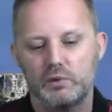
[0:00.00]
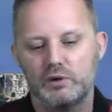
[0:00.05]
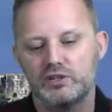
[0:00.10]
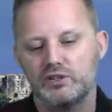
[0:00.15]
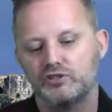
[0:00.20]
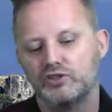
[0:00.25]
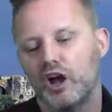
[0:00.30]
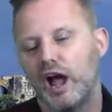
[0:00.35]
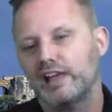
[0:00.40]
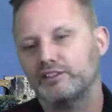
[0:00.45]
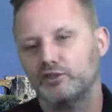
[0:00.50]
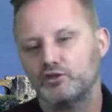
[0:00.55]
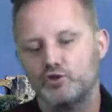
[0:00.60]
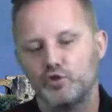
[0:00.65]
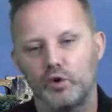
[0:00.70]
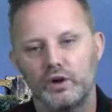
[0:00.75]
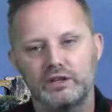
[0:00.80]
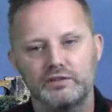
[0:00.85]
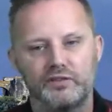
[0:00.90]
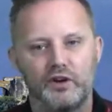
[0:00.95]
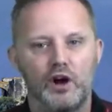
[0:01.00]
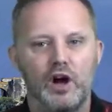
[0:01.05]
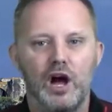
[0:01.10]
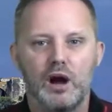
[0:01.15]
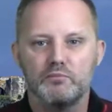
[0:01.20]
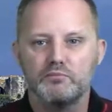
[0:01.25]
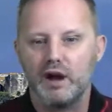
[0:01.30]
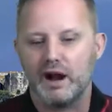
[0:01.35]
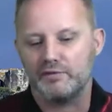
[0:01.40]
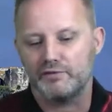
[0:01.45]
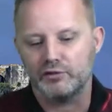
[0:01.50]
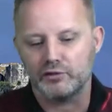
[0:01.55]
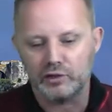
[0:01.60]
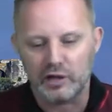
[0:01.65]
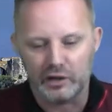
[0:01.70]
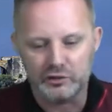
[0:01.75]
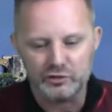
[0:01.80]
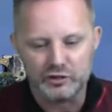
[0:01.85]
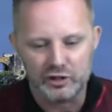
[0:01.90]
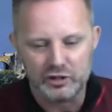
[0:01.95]
which has a choice for breakfast,
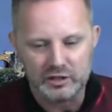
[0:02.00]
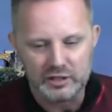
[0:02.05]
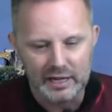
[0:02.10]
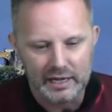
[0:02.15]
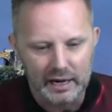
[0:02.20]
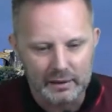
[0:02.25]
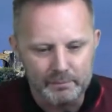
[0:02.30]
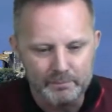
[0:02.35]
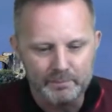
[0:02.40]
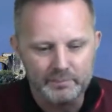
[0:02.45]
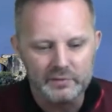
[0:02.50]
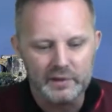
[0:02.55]
lunch and dinner.